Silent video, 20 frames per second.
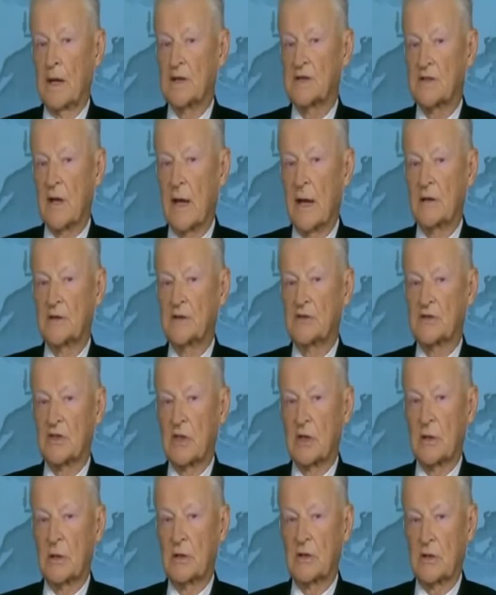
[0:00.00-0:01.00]

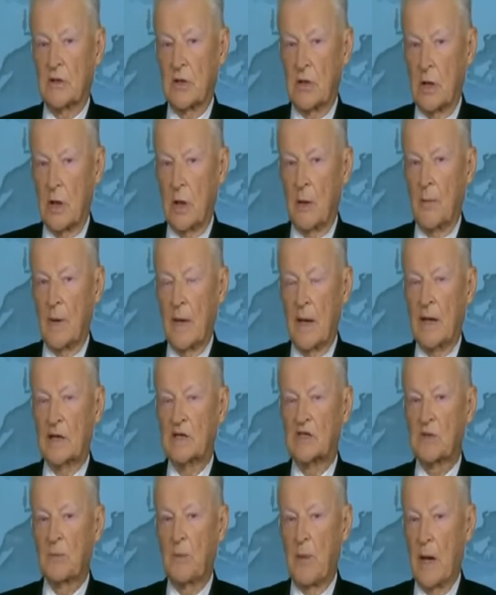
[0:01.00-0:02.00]
Assad's term
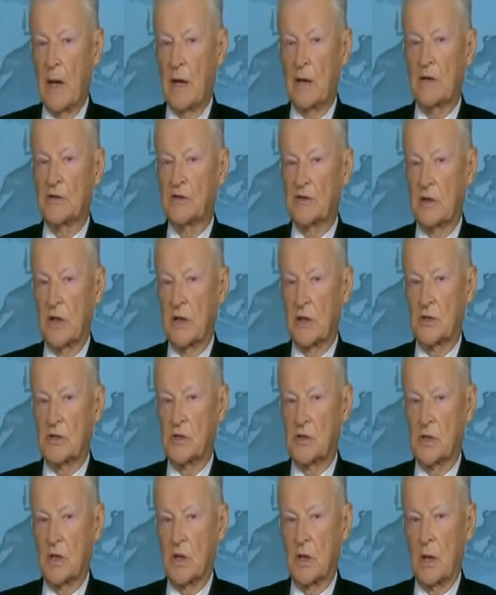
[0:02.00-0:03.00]
expires
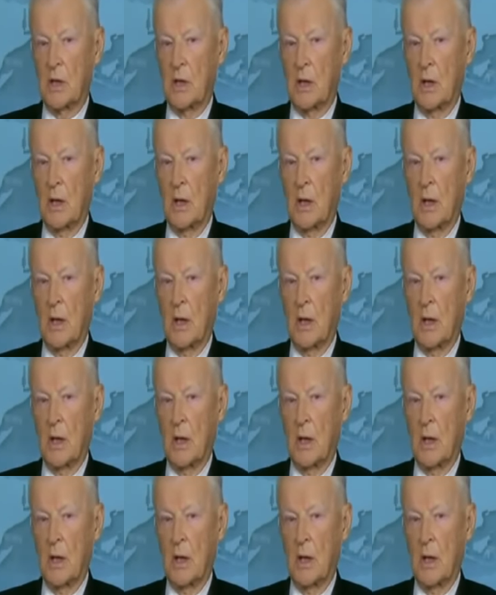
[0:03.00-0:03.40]
next year.